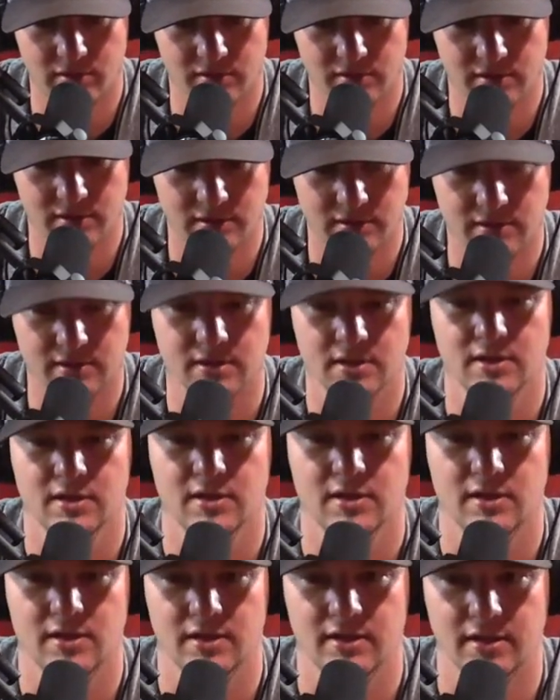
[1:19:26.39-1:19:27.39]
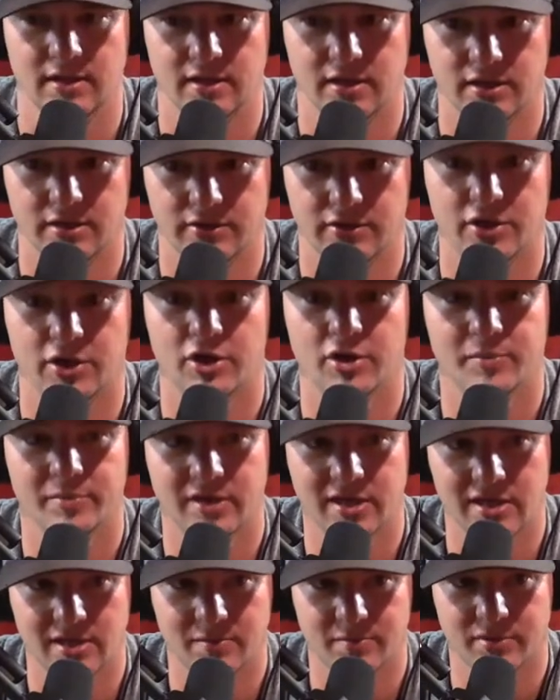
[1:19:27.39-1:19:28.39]
than the
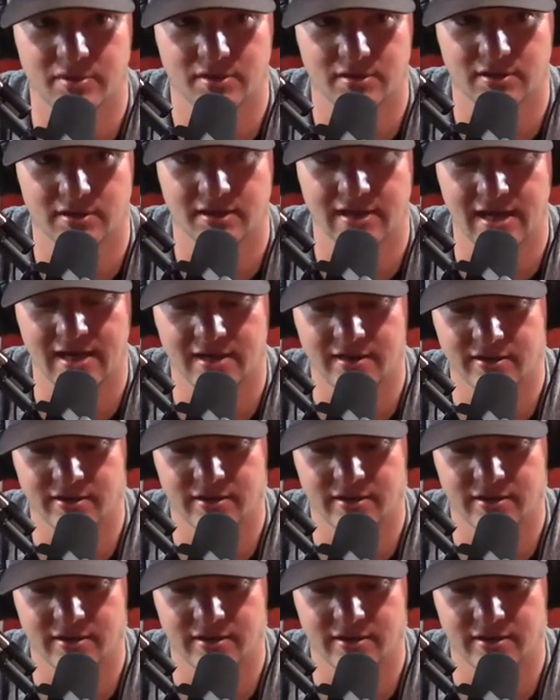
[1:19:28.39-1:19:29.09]
upkeep and kind of